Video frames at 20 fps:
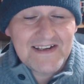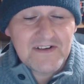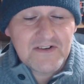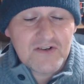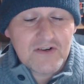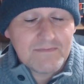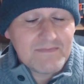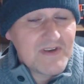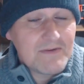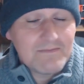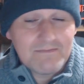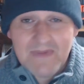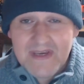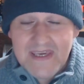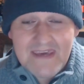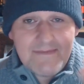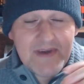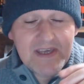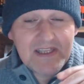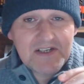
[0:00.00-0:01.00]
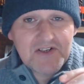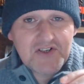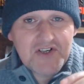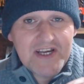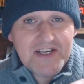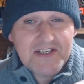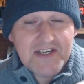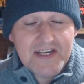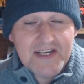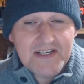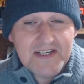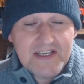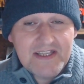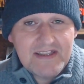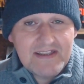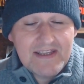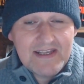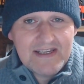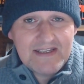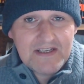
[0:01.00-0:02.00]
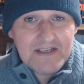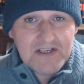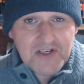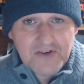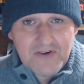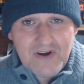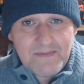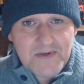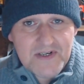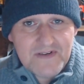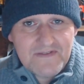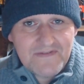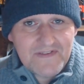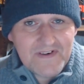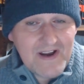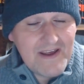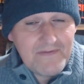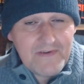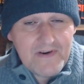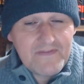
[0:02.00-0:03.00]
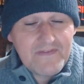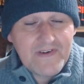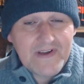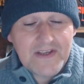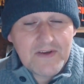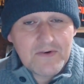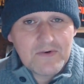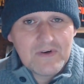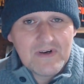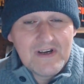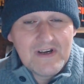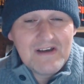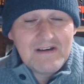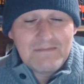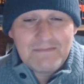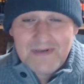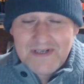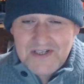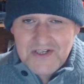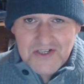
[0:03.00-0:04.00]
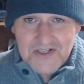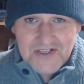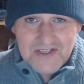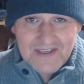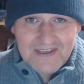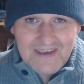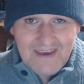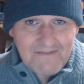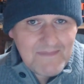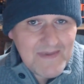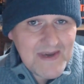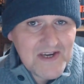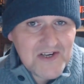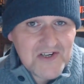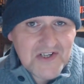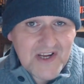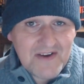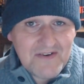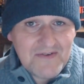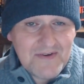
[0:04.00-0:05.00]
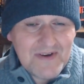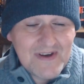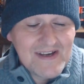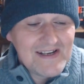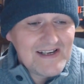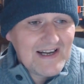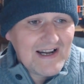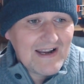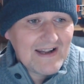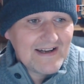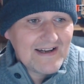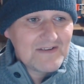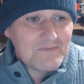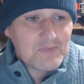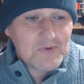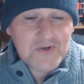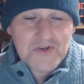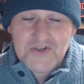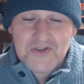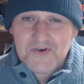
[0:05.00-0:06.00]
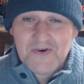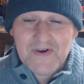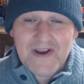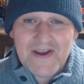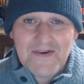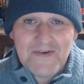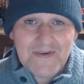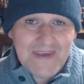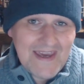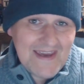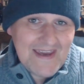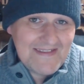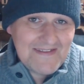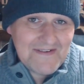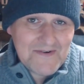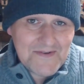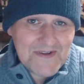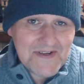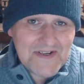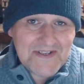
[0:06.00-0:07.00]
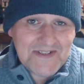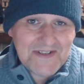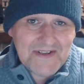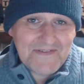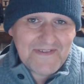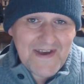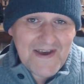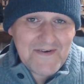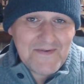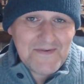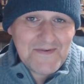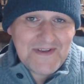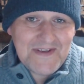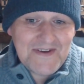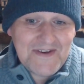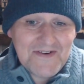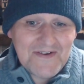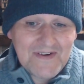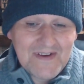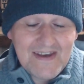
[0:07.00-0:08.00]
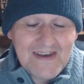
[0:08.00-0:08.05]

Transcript: Drop your, my email address is in the description for every video, but just give me a shout and we'll sort out getting all this stuff out to you.